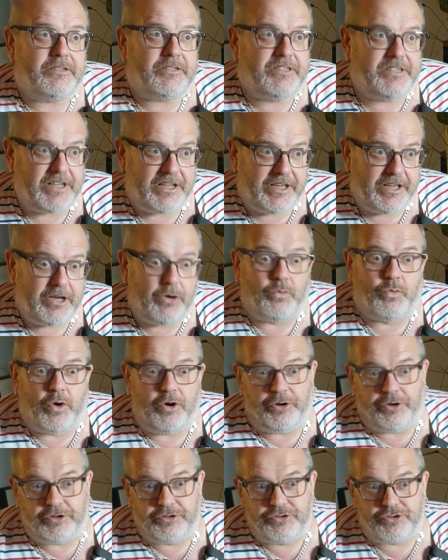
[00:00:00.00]

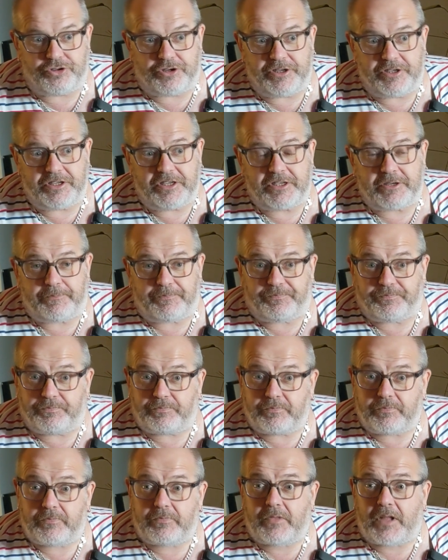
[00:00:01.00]
D100s,
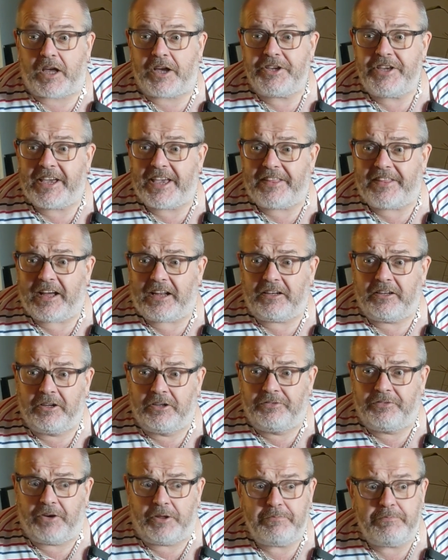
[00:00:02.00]
and you get that
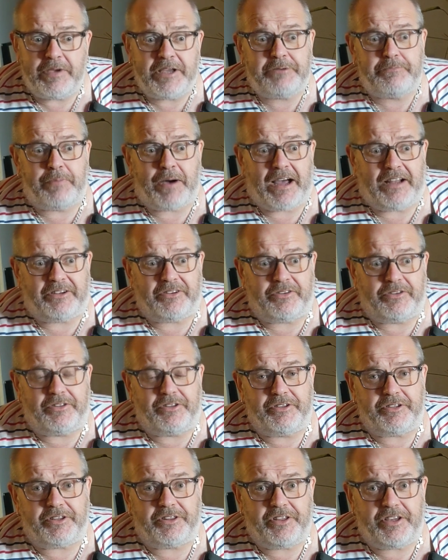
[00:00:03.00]
lovely mid-band
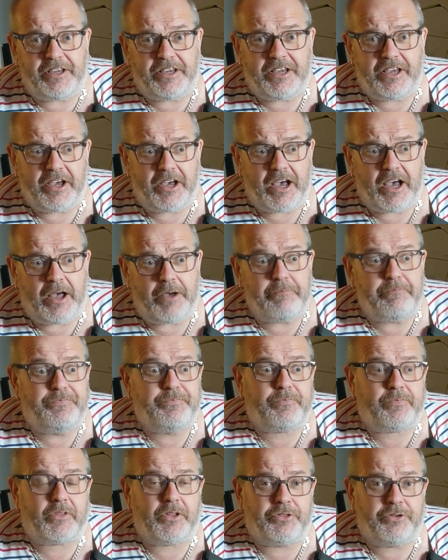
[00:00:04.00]
that the
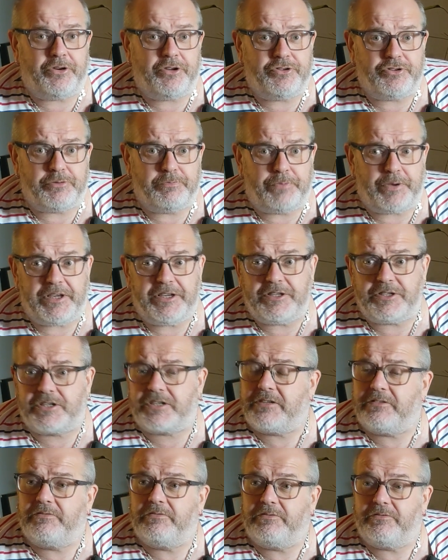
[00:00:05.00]

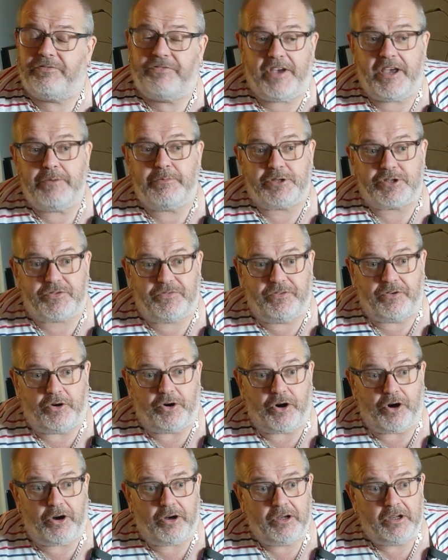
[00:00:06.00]
300B's famous
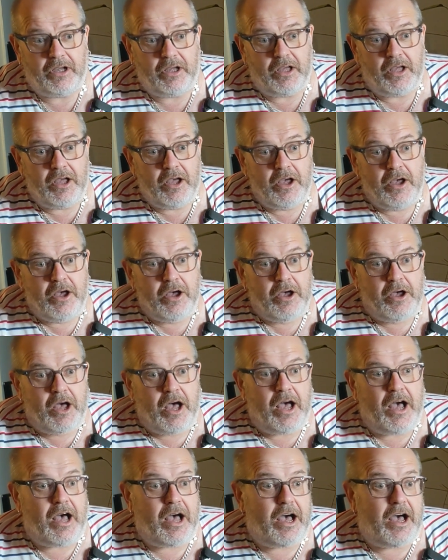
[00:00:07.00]
for,
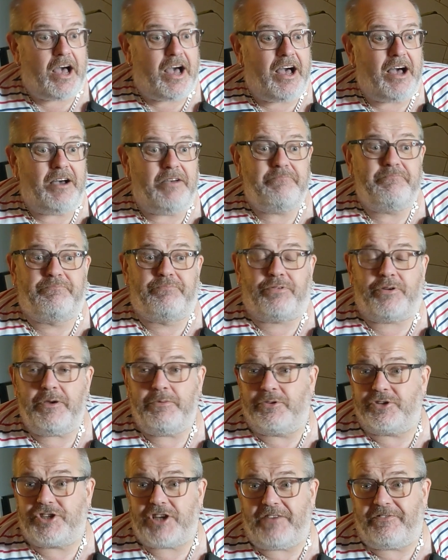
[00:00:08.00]
and
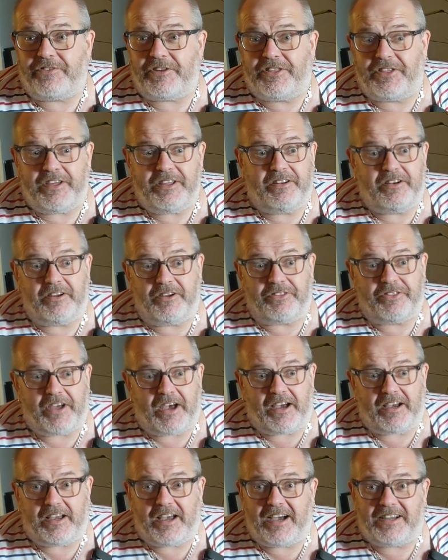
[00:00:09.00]
pretty much everything
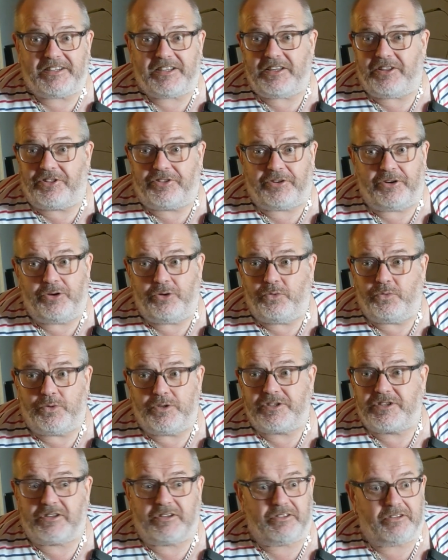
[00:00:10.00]
that I had it through
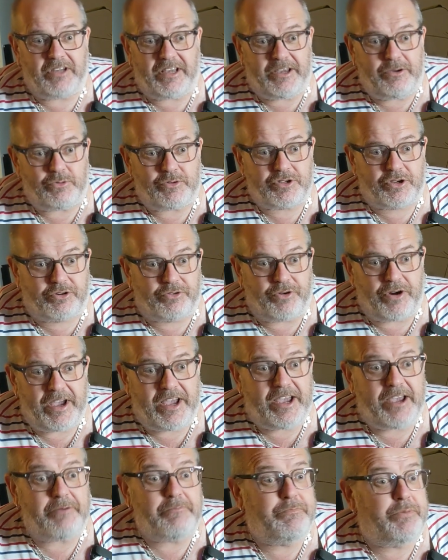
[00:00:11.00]
was
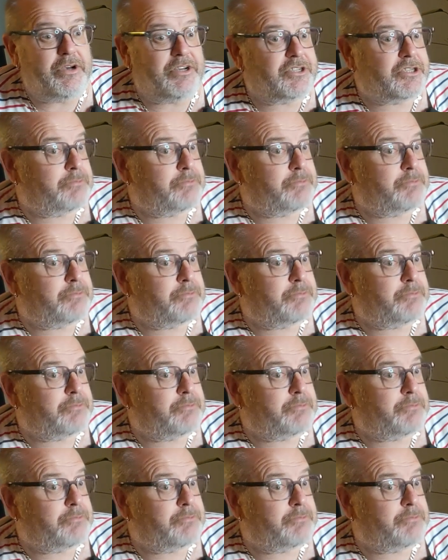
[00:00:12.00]
great, but